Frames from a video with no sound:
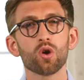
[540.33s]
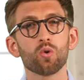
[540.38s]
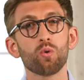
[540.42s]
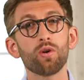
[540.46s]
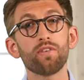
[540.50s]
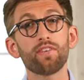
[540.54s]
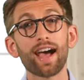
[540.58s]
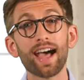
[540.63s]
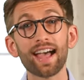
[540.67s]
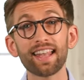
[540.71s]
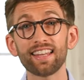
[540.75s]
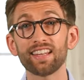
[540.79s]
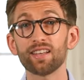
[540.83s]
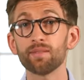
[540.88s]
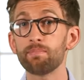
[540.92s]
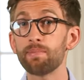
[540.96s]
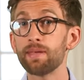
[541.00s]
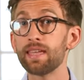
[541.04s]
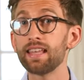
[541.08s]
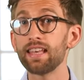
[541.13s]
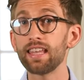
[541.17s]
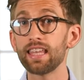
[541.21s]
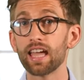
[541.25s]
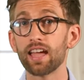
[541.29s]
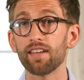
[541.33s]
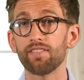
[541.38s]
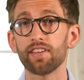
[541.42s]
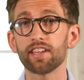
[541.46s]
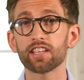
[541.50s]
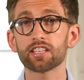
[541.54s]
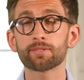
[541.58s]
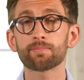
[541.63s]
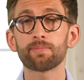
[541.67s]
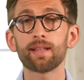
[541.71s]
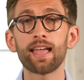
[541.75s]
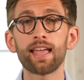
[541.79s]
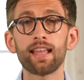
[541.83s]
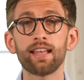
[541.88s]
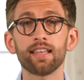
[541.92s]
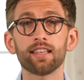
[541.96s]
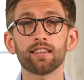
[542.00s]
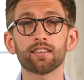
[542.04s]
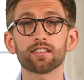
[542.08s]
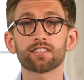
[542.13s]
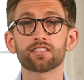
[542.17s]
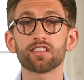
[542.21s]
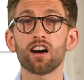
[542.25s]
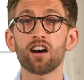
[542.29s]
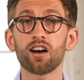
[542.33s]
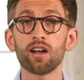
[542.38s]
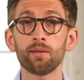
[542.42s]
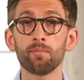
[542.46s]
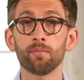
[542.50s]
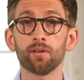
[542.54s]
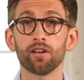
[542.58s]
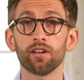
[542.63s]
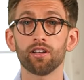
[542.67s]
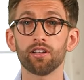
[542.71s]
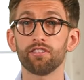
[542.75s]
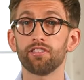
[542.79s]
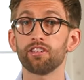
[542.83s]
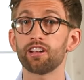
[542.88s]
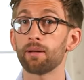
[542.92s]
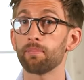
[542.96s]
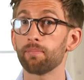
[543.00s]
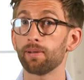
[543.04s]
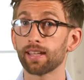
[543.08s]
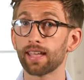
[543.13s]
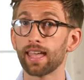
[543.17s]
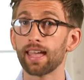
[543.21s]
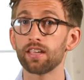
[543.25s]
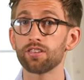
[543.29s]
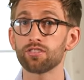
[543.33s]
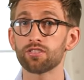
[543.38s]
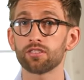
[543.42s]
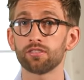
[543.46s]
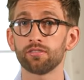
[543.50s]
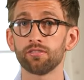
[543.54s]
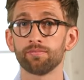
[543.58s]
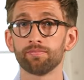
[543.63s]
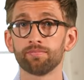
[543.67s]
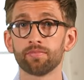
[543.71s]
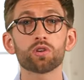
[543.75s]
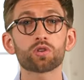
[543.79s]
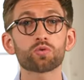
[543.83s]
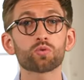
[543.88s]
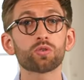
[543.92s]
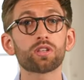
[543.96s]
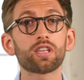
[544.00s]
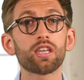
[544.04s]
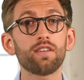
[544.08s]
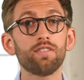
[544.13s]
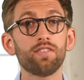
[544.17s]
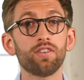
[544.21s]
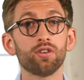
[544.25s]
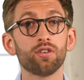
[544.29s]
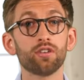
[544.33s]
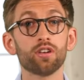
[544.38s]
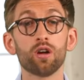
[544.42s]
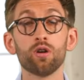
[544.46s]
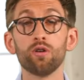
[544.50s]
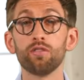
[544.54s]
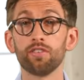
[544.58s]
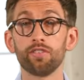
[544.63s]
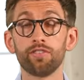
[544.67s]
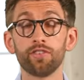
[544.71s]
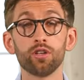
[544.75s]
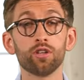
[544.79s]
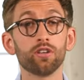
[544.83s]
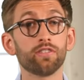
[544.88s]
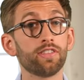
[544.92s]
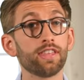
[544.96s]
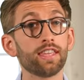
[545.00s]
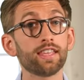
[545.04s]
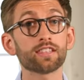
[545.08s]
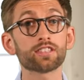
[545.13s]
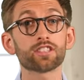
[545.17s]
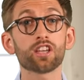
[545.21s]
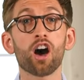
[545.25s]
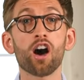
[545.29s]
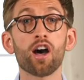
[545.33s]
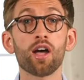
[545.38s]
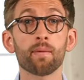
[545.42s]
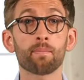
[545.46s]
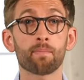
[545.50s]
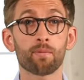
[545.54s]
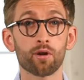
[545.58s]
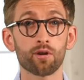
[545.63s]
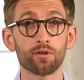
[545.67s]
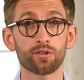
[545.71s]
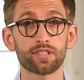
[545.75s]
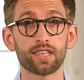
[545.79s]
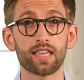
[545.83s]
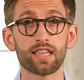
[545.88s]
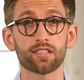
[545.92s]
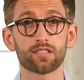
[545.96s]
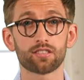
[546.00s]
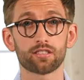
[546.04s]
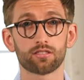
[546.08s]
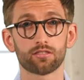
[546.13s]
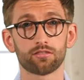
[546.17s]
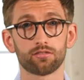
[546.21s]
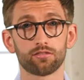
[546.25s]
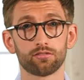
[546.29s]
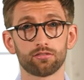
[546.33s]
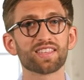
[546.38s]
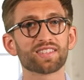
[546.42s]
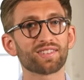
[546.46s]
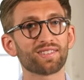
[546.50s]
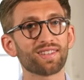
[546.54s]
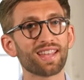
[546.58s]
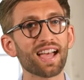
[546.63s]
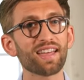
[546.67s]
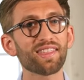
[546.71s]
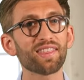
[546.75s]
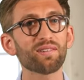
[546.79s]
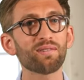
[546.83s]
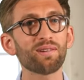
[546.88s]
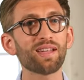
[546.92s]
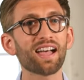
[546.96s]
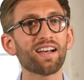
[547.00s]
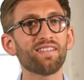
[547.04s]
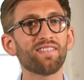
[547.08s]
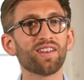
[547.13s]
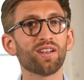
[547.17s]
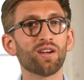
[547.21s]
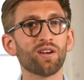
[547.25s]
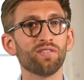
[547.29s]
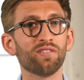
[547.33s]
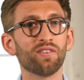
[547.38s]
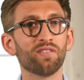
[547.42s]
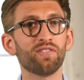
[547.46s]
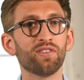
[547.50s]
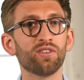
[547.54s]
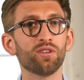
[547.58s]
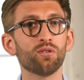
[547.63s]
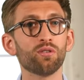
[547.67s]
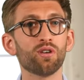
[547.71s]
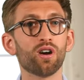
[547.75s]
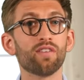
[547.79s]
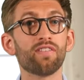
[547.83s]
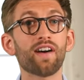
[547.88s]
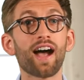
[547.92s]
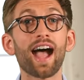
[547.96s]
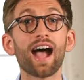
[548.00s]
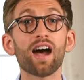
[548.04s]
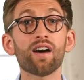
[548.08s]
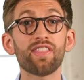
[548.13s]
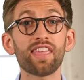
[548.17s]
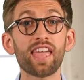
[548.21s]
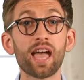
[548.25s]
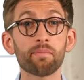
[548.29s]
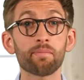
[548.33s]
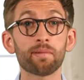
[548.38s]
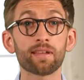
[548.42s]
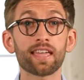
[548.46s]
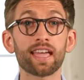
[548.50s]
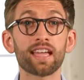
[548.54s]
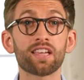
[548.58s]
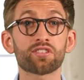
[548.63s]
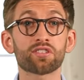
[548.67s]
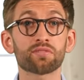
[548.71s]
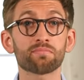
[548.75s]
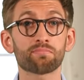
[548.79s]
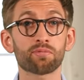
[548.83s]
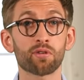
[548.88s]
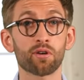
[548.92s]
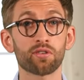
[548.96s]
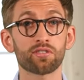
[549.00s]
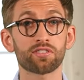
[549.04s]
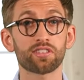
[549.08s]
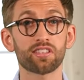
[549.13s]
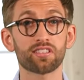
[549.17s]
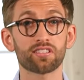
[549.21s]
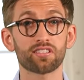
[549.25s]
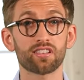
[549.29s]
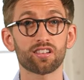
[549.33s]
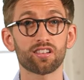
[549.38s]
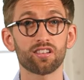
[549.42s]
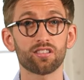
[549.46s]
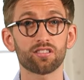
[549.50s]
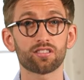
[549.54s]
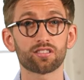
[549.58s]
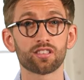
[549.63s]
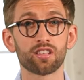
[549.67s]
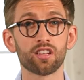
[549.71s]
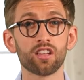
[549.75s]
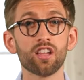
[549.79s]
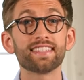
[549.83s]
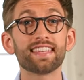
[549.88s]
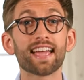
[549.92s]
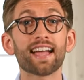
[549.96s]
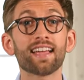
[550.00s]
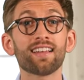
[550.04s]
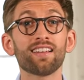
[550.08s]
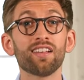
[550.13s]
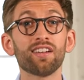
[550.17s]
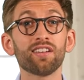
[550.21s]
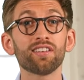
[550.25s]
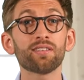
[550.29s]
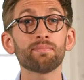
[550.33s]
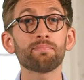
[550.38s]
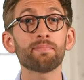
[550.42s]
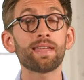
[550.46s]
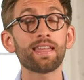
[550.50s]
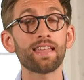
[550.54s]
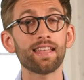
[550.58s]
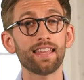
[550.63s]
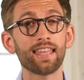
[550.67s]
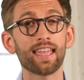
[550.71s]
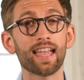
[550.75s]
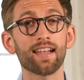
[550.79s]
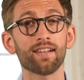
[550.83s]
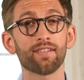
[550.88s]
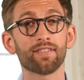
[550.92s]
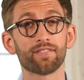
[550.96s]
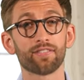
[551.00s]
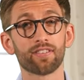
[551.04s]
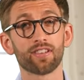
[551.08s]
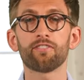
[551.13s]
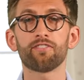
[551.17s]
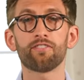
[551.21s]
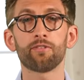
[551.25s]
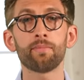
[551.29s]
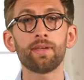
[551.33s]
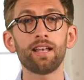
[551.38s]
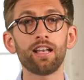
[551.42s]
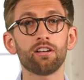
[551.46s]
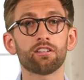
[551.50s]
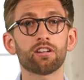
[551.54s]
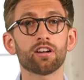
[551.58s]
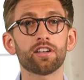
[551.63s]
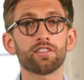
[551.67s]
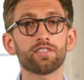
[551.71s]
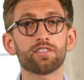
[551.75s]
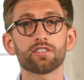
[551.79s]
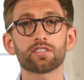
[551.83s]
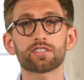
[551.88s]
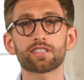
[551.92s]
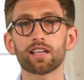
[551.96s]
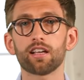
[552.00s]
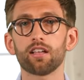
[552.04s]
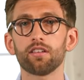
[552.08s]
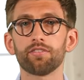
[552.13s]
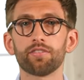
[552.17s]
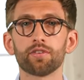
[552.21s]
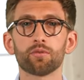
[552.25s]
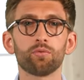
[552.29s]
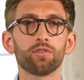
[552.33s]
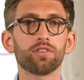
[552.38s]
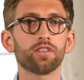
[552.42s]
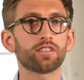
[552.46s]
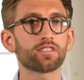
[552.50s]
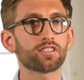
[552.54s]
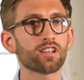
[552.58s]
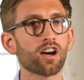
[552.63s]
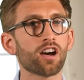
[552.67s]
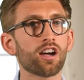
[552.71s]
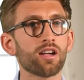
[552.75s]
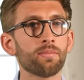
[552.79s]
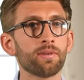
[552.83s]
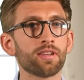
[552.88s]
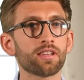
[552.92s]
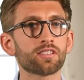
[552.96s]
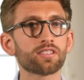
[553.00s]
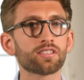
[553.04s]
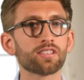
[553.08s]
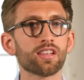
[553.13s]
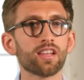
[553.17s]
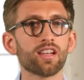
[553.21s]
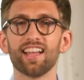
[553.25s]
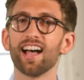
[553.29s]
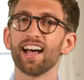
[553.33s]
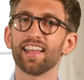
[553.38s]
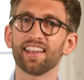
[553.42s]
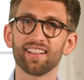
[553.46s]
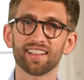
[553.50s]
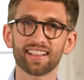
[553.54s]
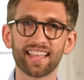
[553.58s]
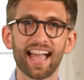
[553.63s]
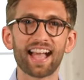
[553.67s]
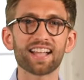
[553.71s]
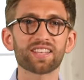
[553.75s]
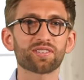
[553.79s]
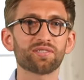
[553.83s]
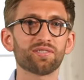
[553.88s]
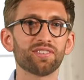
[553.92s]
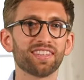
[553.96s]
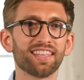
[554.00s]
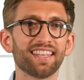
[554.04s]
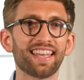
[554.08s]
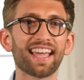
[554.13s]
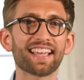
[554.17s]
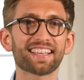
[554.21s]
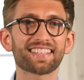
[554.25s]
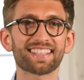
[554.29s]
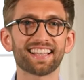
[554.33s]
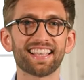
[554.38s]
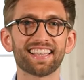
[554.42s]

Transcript: We've added a P D F explaining the timeline of your application, which will give you an overview of the entire process. So now that we have an overview of how the application process goes, download the P D F, familiarise yourself with the timings, and I'll catch you in the next